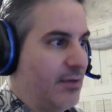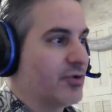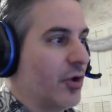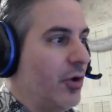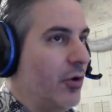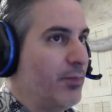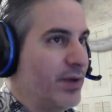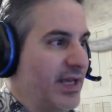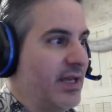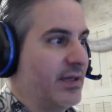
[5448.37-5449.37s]
it was a whole
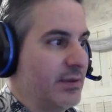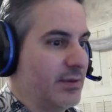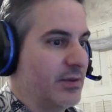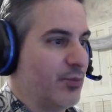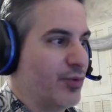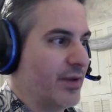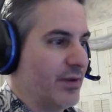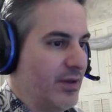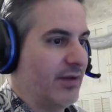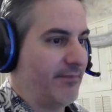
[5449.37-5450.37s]
plan to bring.
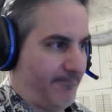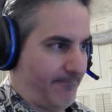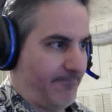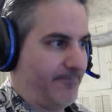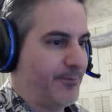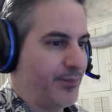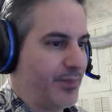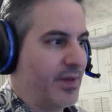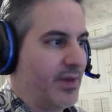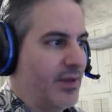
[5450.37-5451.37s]
Yeah.
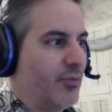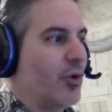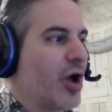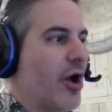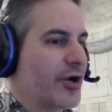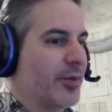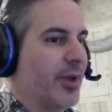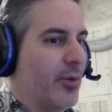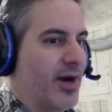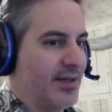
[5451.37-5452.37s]
Well,
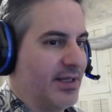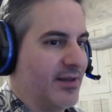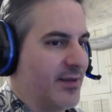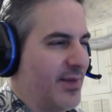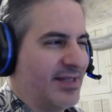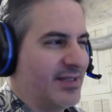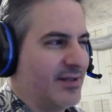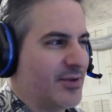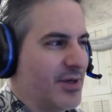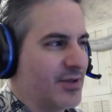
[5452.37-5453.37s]
Gargamel wanted to eat them. I still
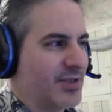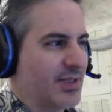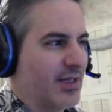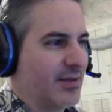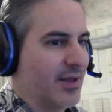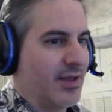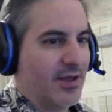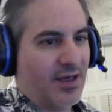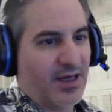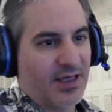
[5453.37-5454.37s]
don't understand.
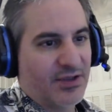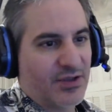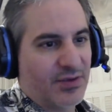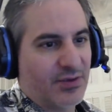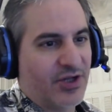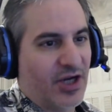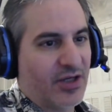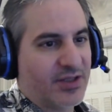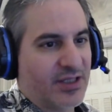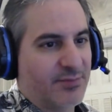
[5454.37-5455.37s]
As
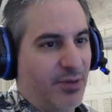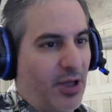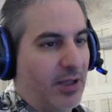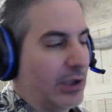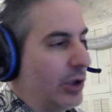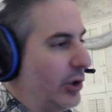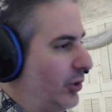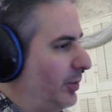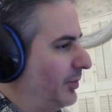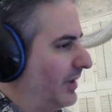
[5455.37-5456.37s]
Dog says, bald.
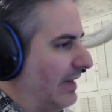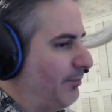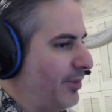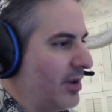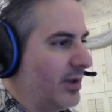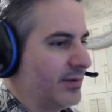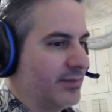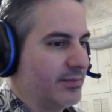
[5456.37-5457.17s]
Nope, not bald.